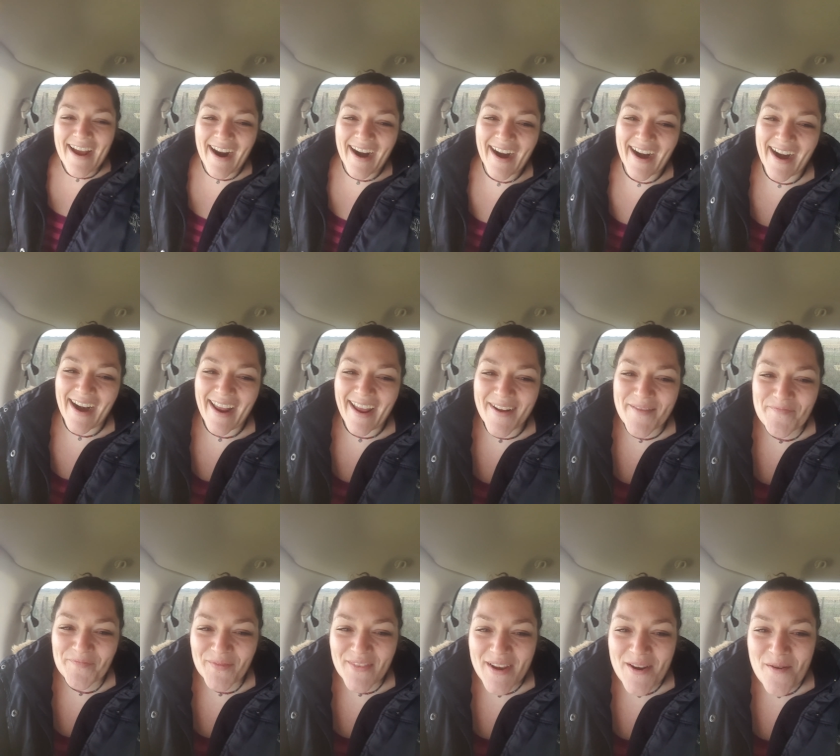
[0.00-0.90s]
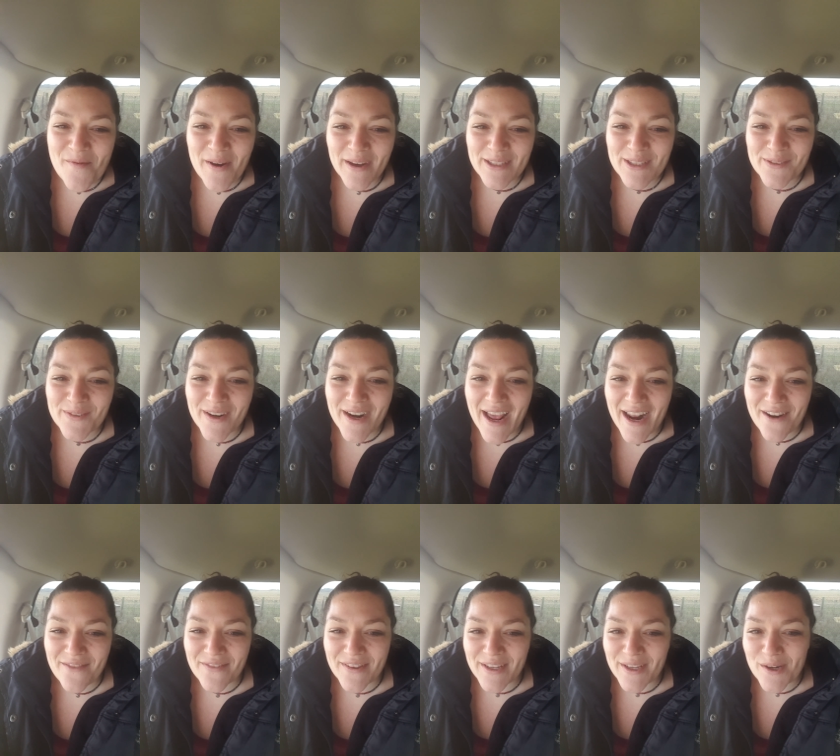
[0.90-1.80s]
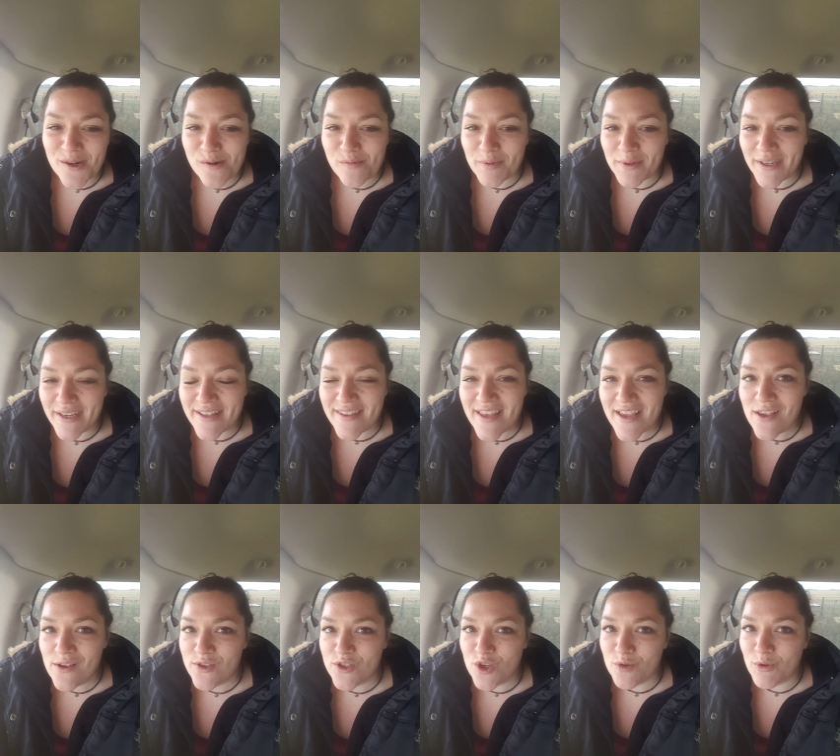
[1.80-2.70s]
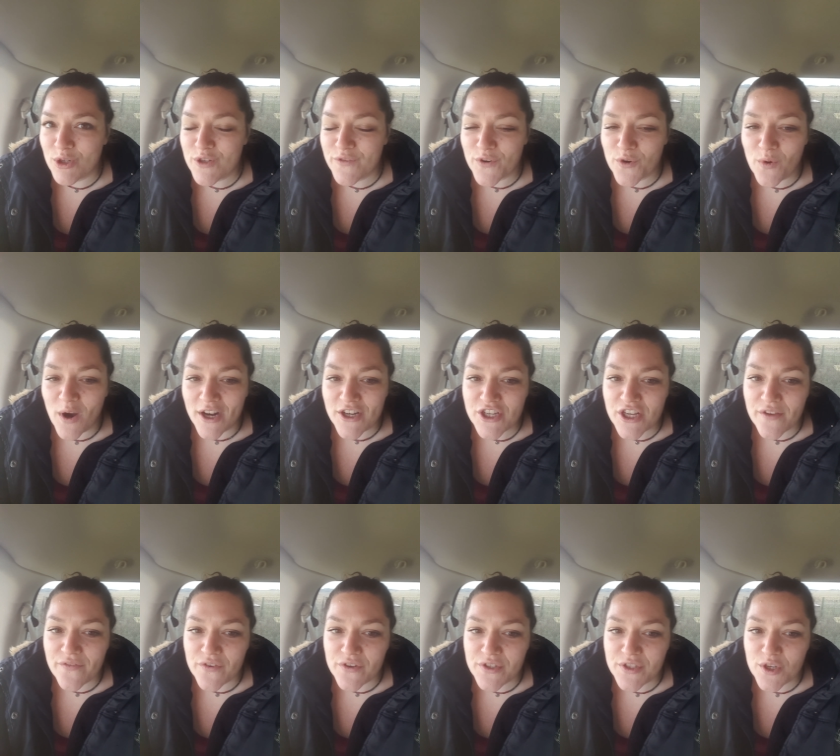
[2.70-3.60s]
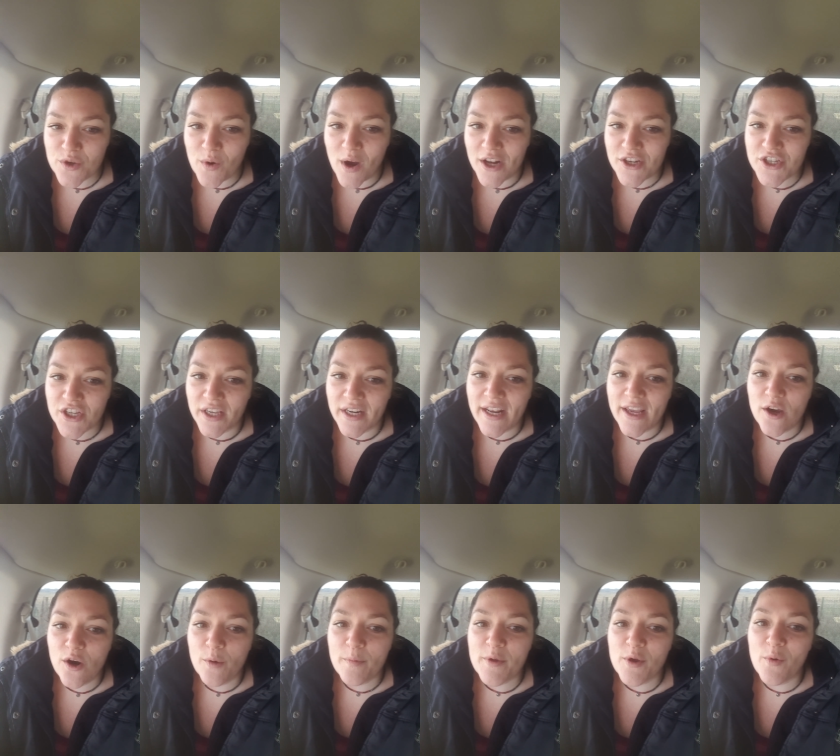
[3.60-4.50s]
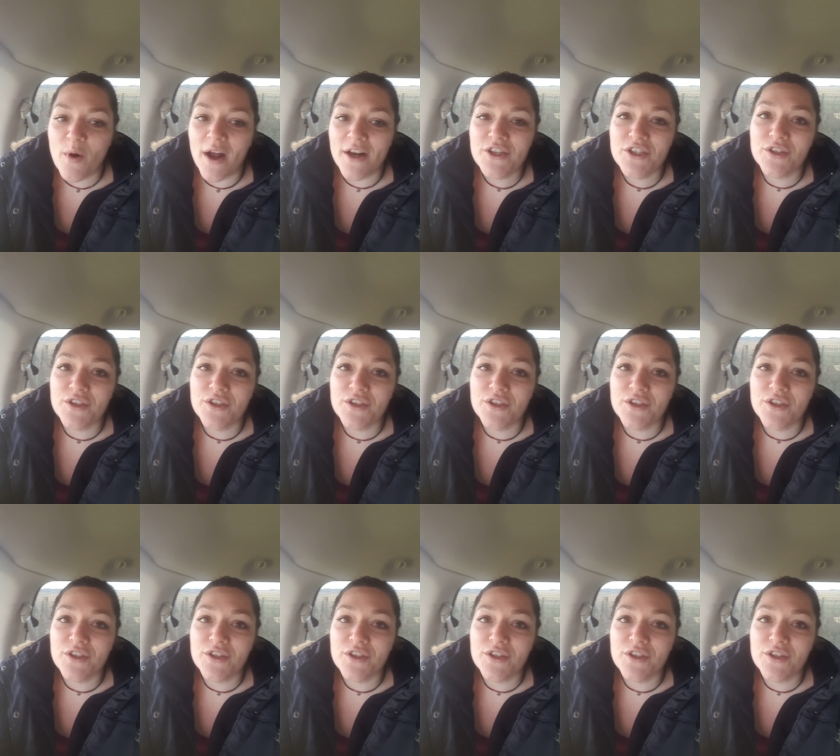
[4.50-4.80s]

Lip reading: All right, I'm about to run out of video, but thank you so much for watching if you're still watching, and I hope you watch